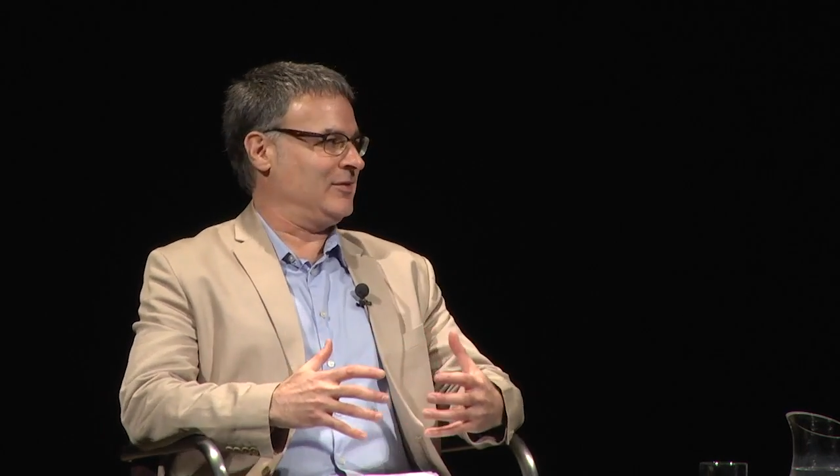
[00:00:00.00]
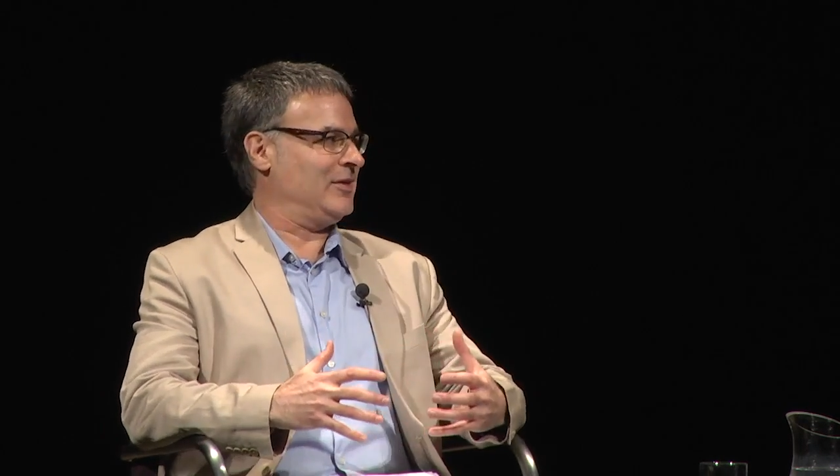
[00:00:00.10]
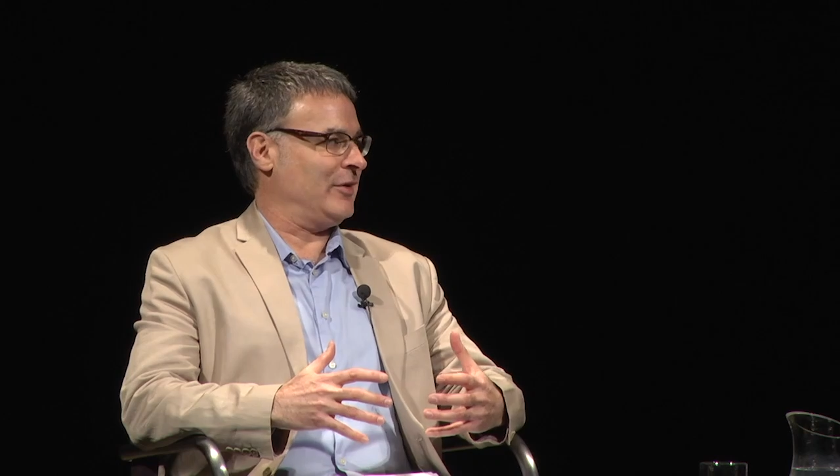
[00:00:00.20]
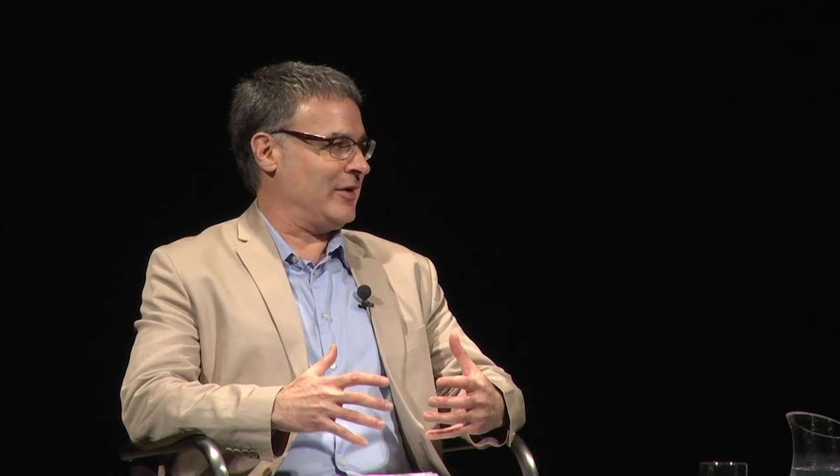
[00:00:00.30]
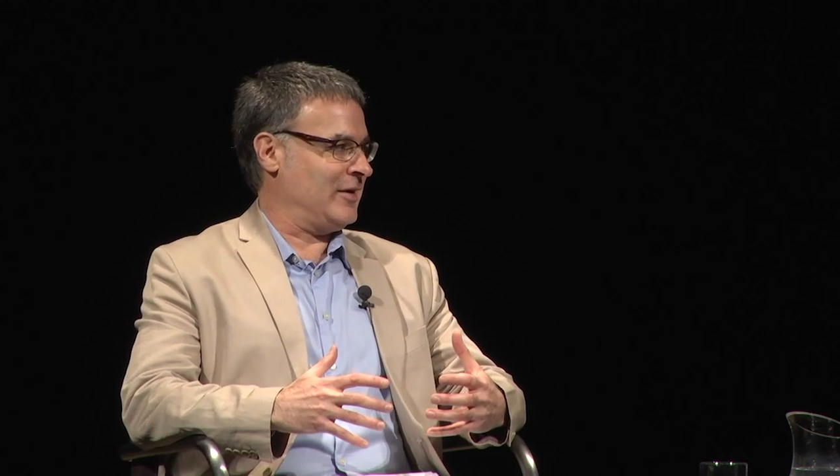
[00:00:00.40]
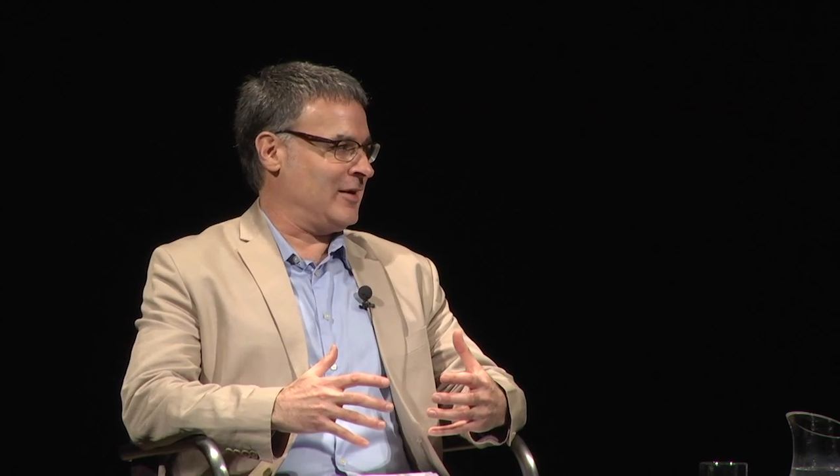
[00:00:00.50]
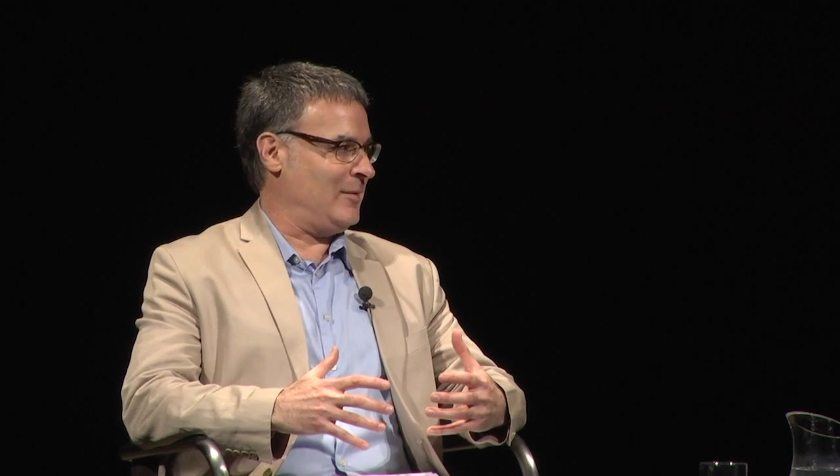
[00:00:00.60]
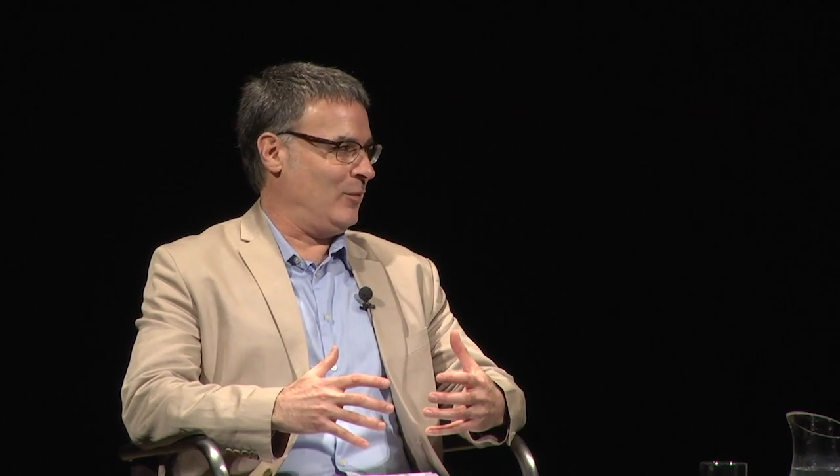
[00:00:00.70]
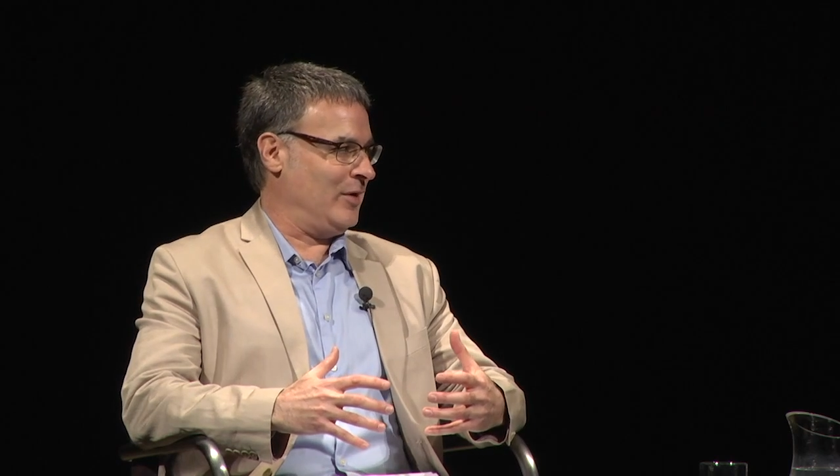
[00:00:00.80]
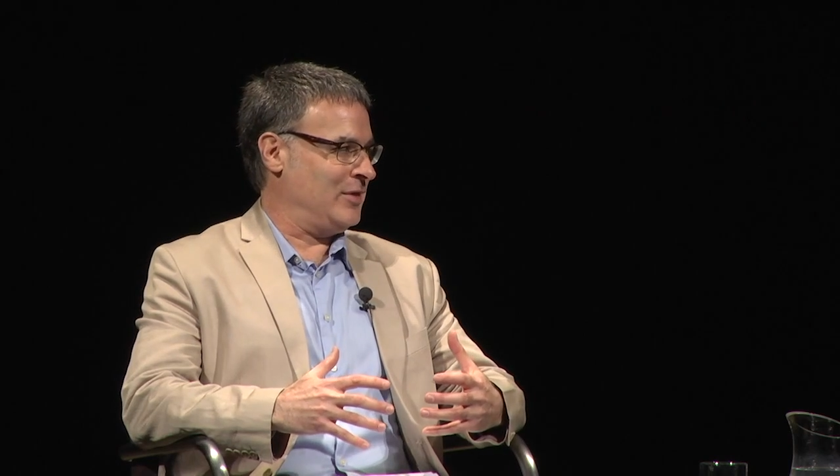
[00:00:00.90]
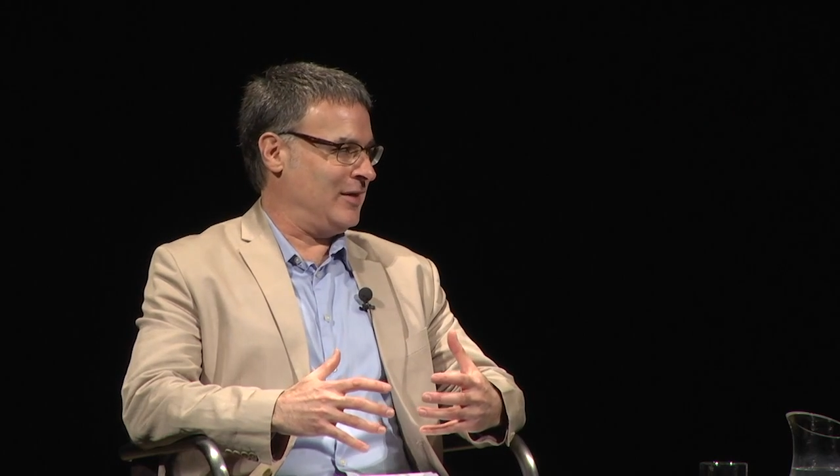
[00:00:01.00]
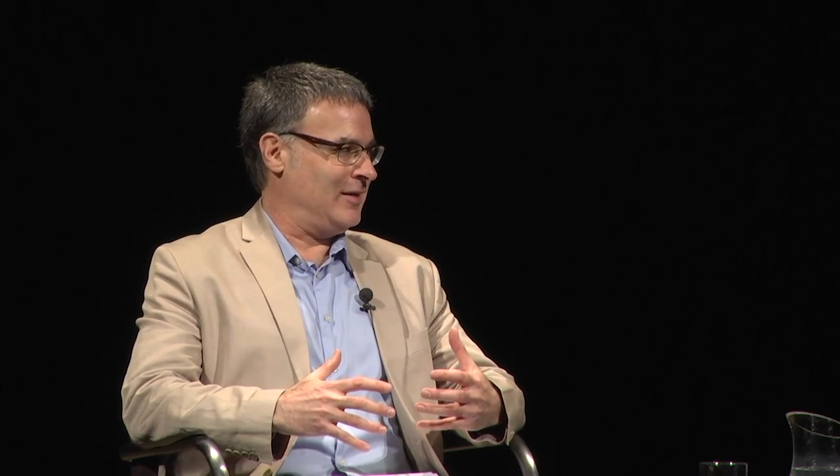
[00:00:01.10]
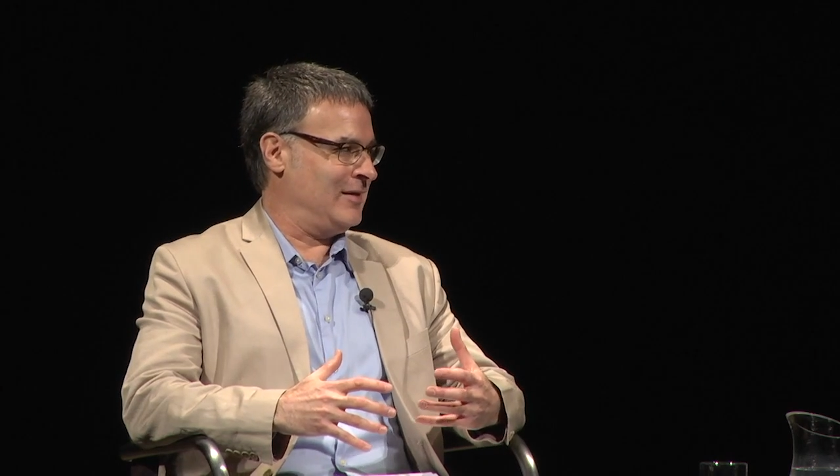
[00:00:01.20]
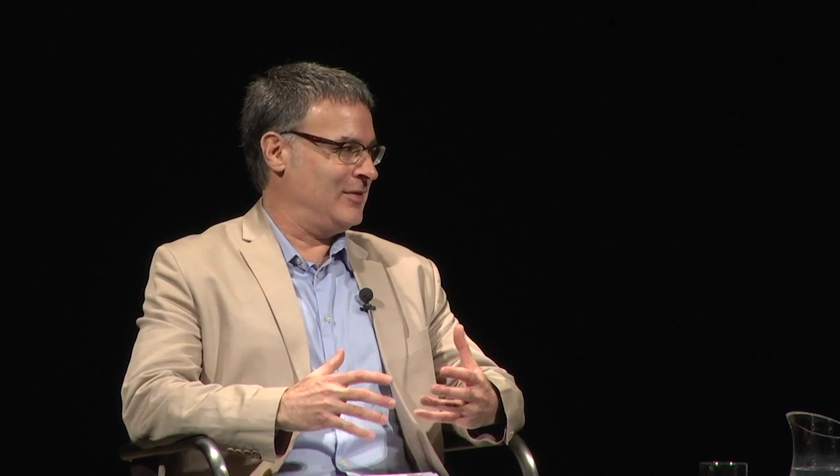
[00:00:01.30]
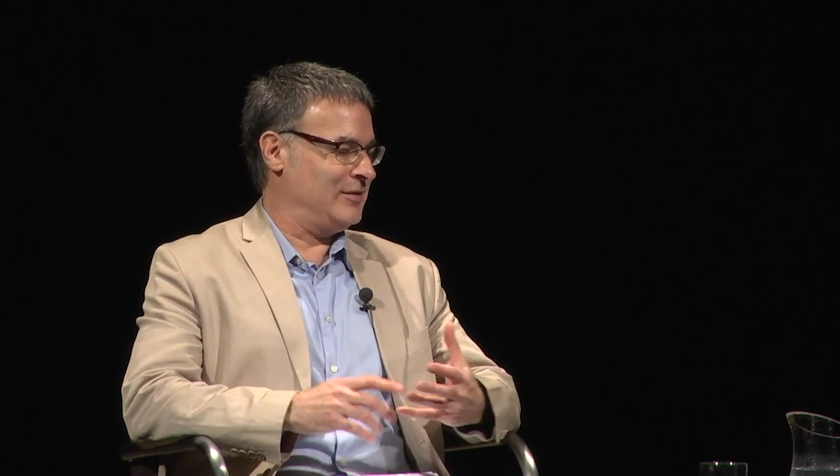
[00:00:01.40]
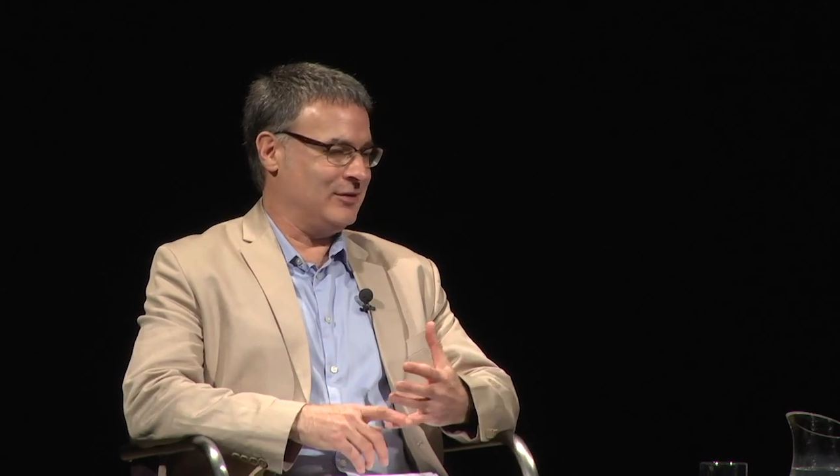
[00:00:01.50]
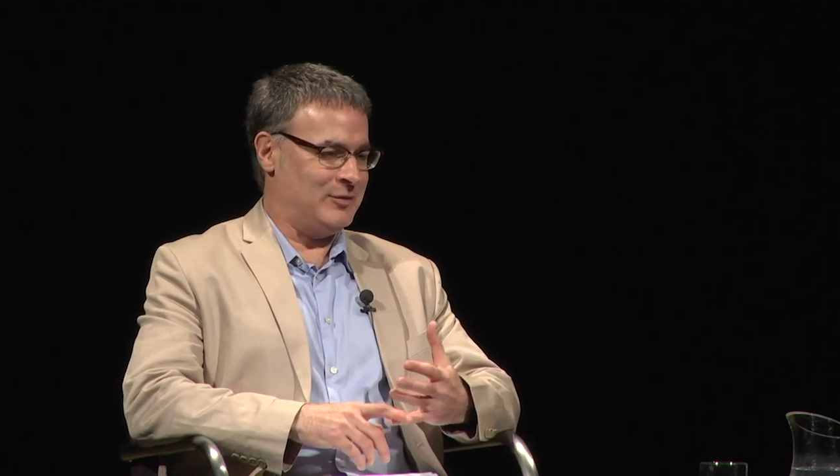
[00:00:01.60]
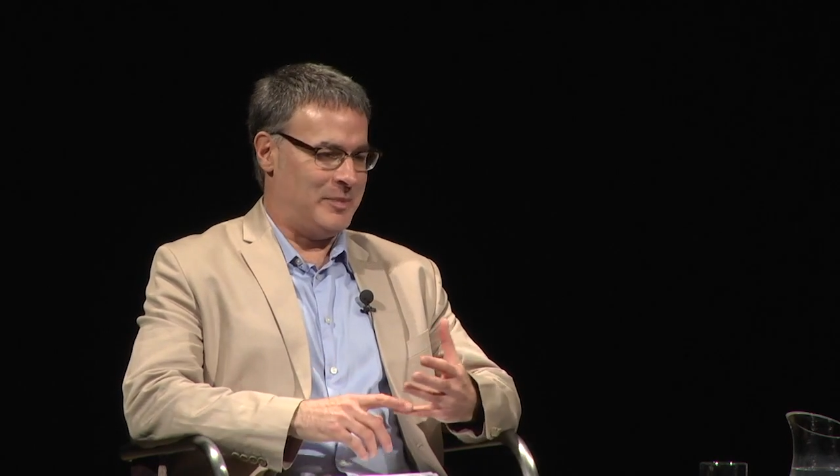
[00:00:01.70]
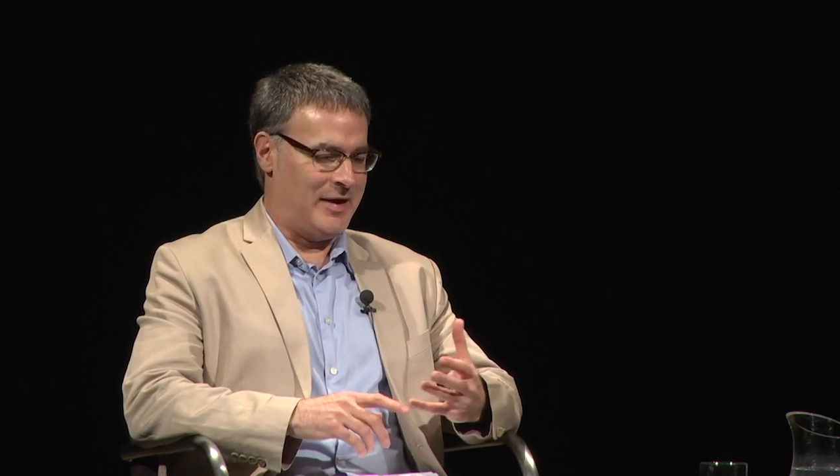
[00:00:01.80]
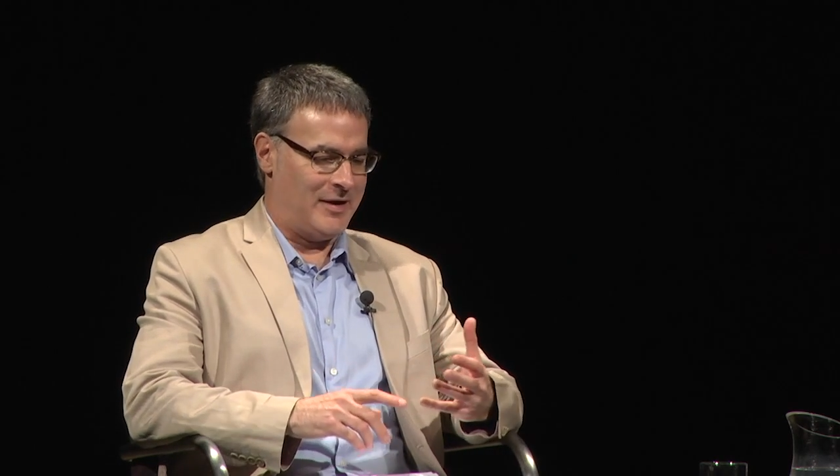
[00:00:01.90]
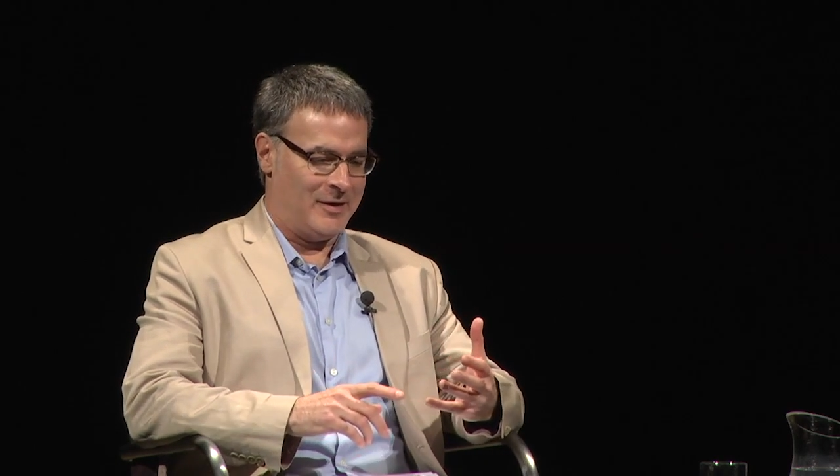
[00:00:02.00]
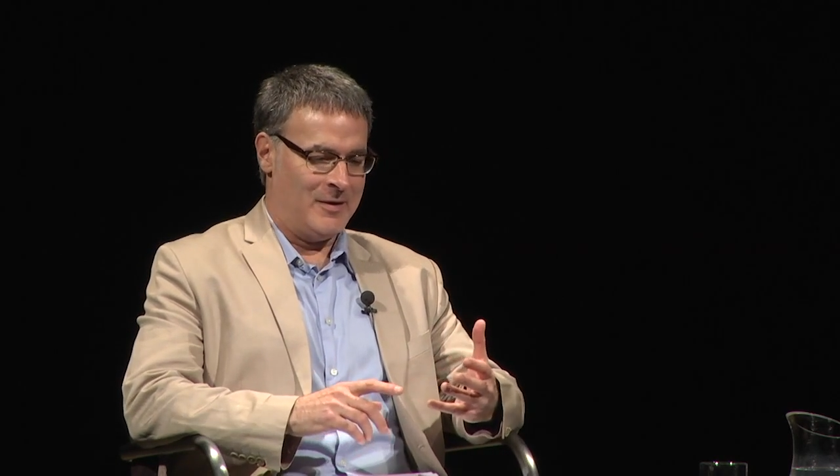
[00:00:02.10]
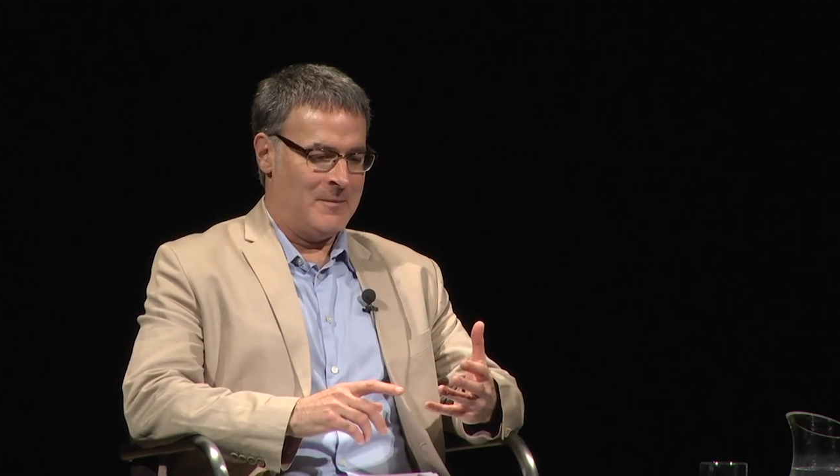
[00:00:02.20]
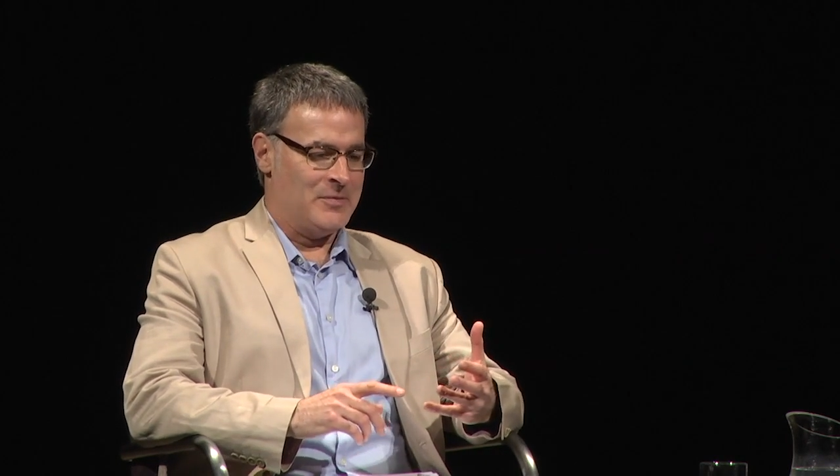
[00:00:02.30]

that are going to come with it, the despair,